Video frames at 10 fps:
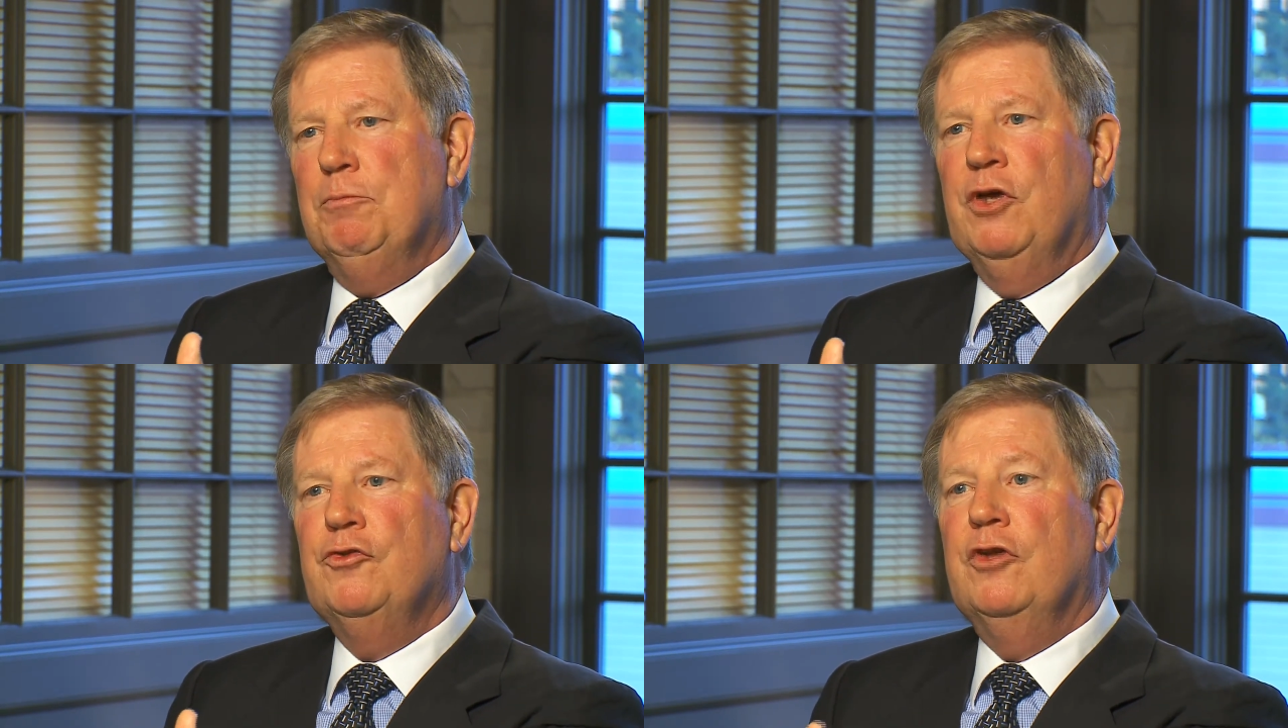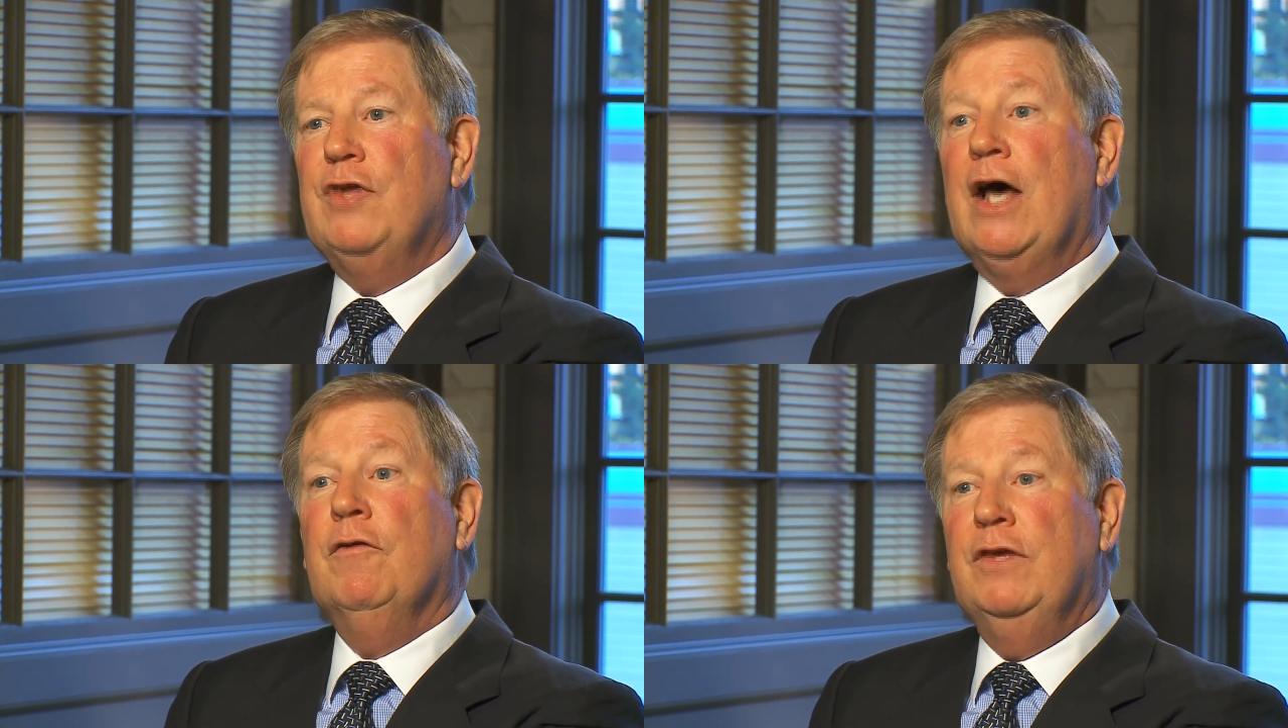business
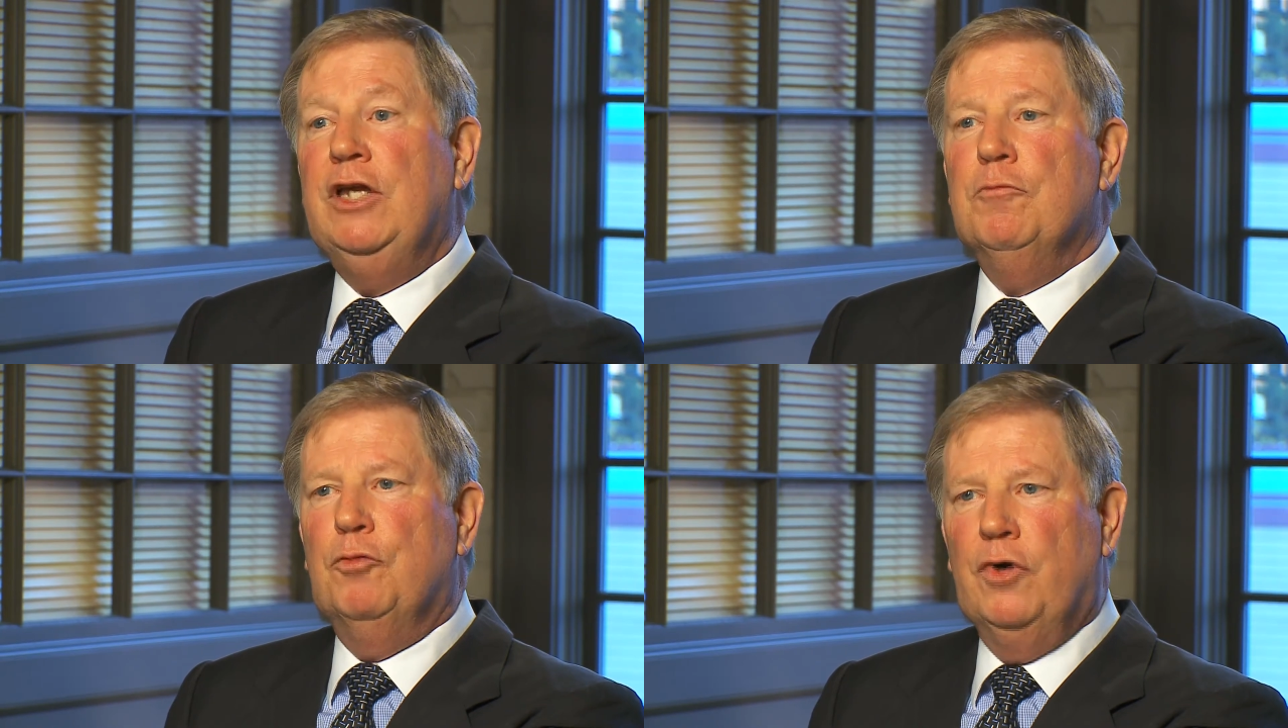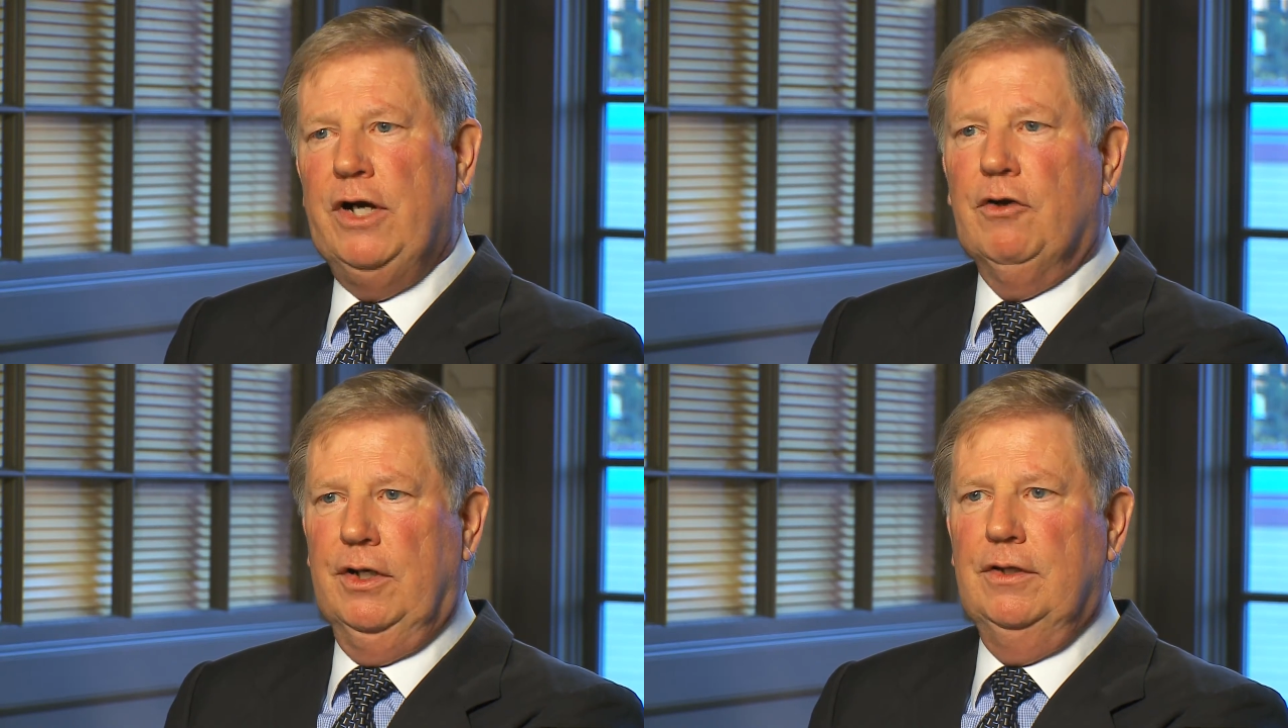out of Eden
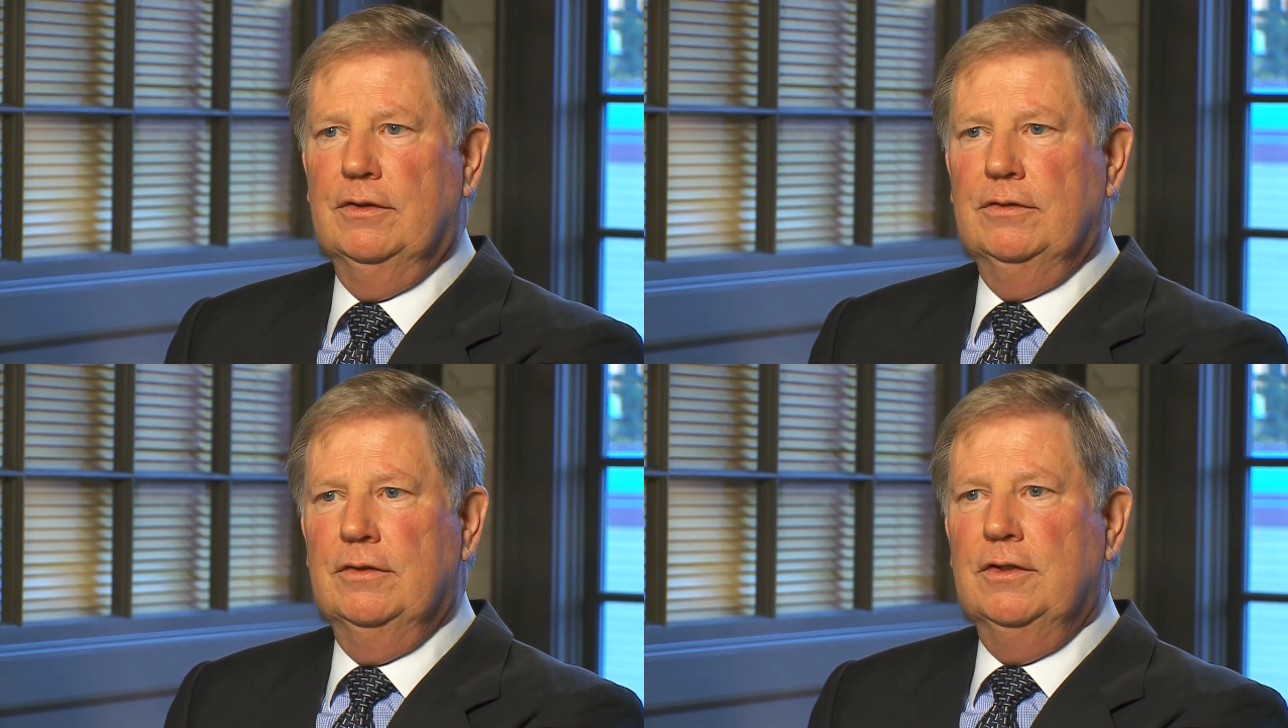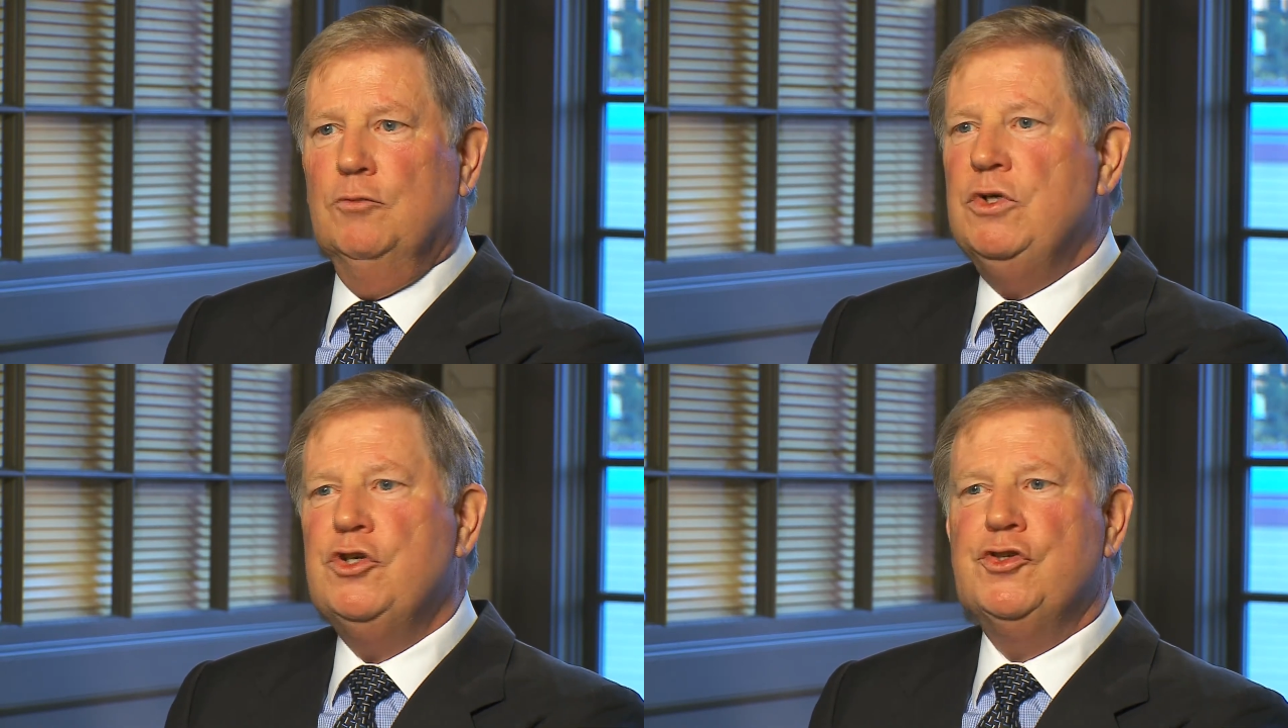Prairie,
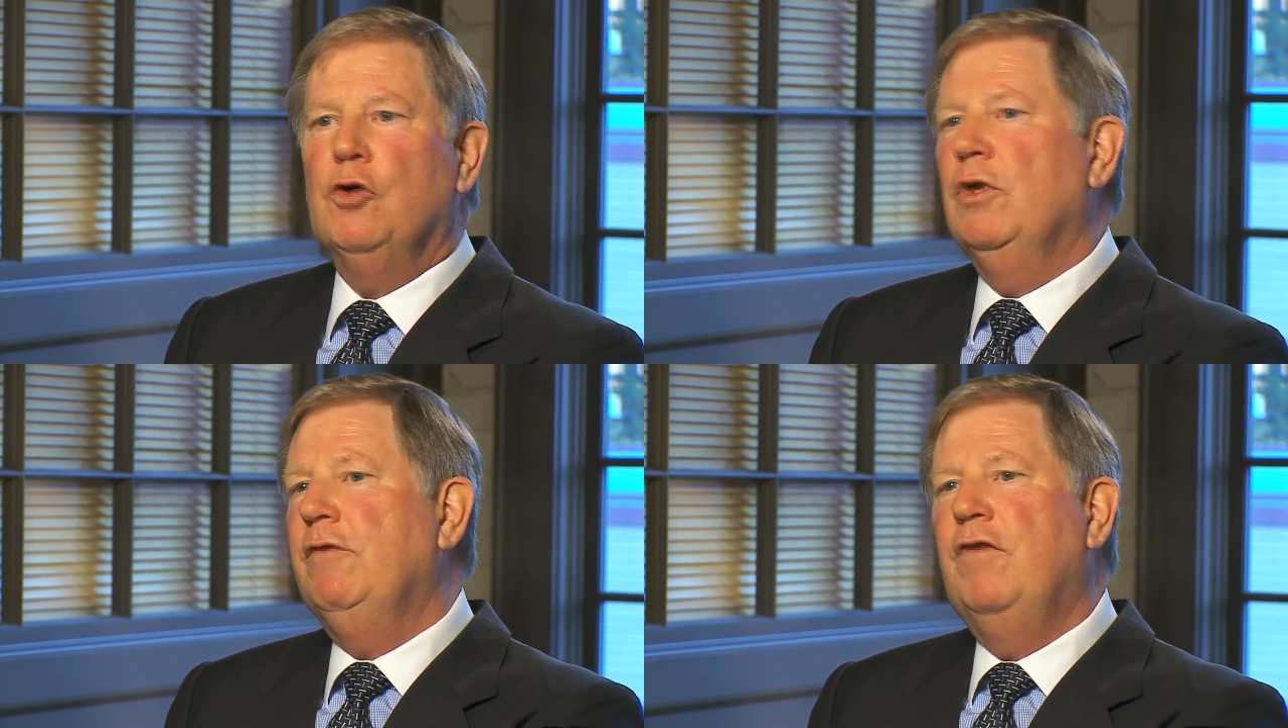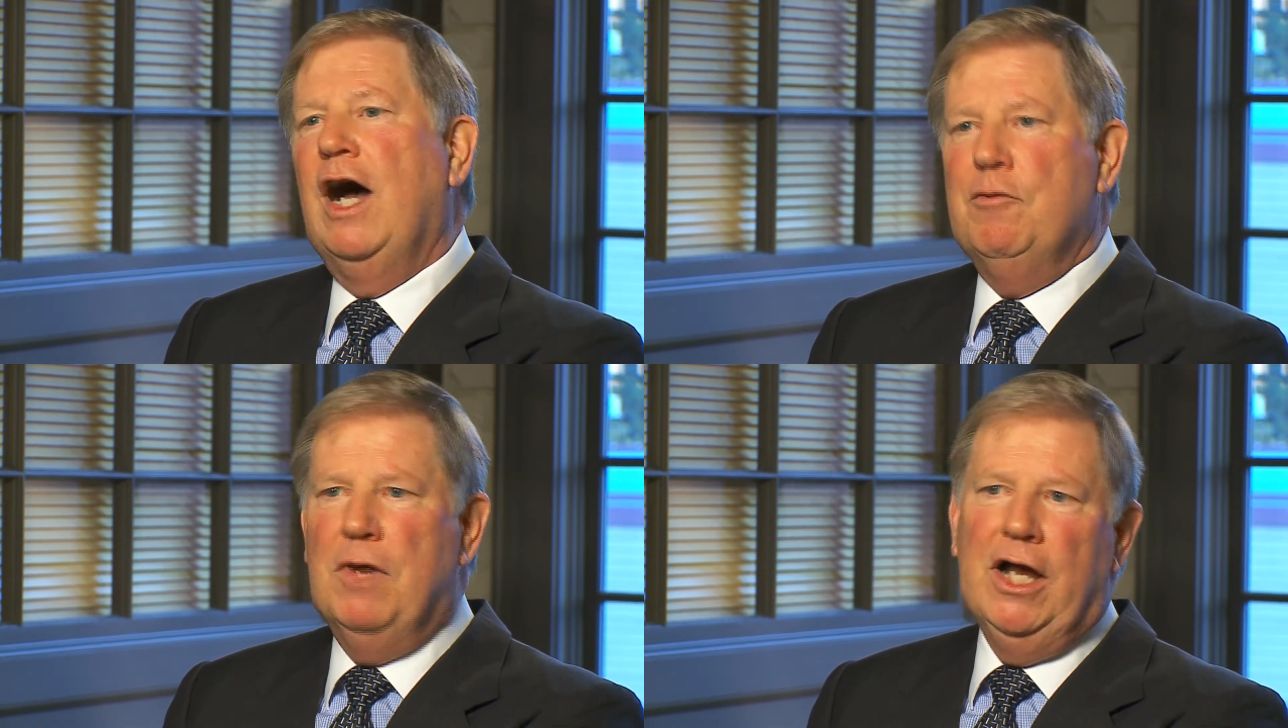which is only
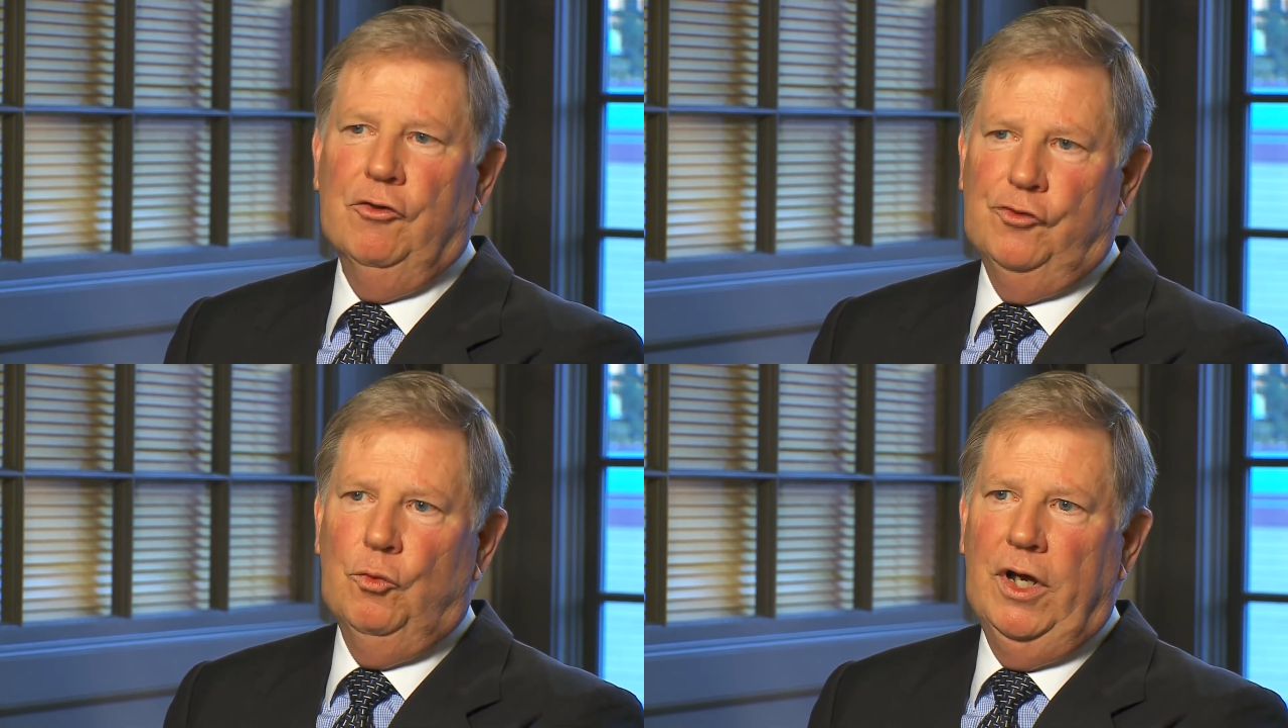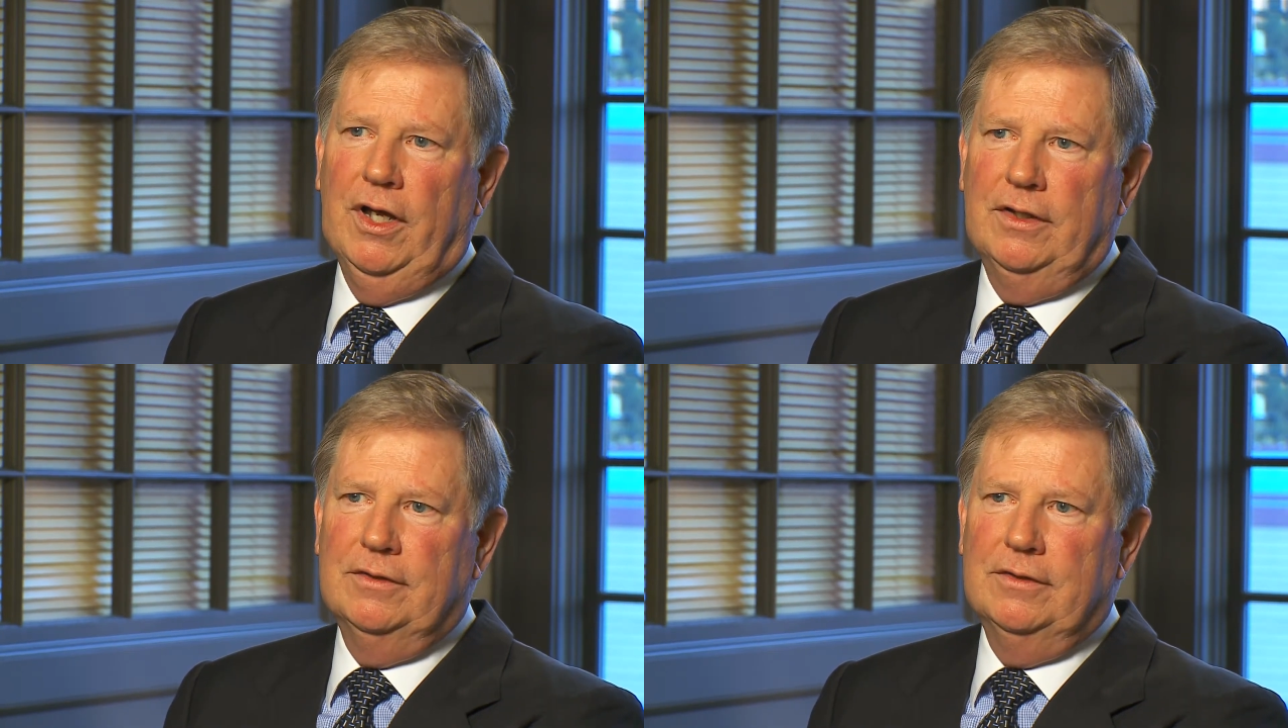5 miles away.